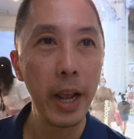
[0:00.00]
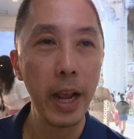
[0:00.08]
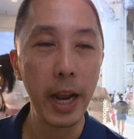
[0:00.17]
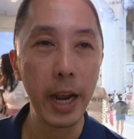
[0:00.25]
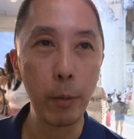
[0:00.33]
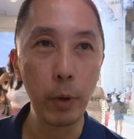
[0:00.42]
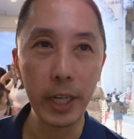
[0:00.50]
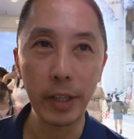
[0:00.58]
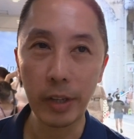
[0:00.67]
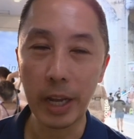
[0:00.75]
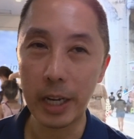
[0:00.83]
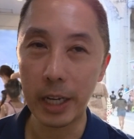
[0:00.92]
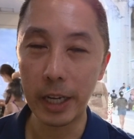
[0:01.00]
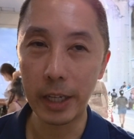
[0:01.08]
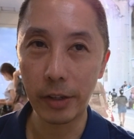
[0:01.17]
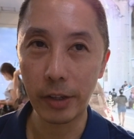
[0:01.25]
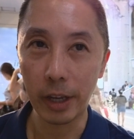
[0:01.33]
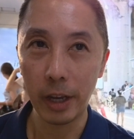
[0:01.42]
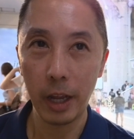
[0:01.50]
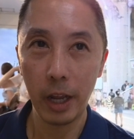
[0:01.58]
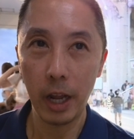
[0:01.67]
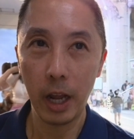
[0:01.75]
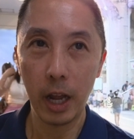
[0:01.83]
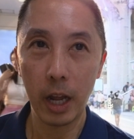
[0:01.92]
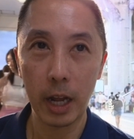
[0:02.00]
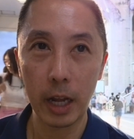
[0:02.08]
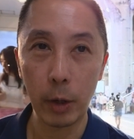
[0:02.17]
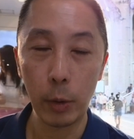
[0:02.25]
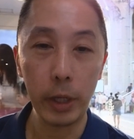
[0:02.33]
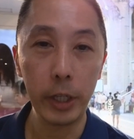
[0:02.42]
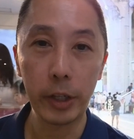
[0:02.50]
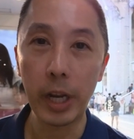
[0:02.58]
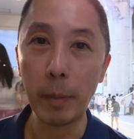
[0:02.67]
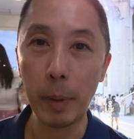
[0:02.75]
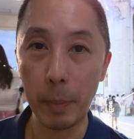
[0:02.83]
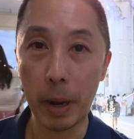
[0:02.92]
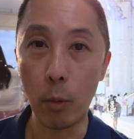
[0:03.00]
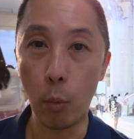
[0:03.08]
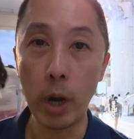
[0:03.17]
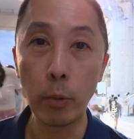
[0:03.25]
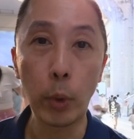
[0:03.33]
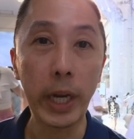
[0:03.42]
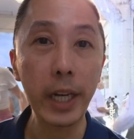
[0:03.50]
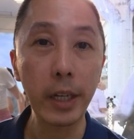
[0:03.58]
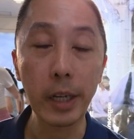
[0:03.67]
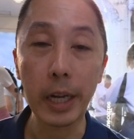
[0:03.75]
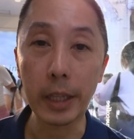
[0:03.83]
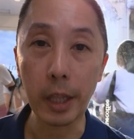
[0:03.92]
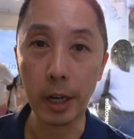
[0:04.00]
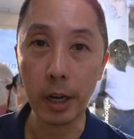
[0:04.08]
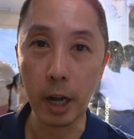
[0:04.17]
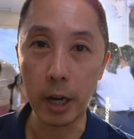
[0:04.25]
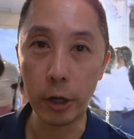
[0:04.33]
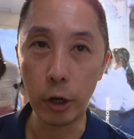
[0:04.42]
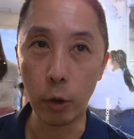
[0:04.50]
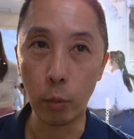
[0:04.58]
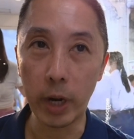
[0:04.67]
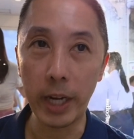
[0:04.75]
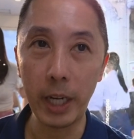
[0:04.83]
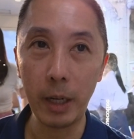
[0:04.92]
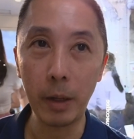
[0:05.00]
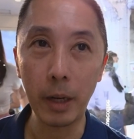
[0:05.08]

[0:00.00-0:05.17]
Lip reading: And what he said is, it'll take me about 1 week to get the condo ready,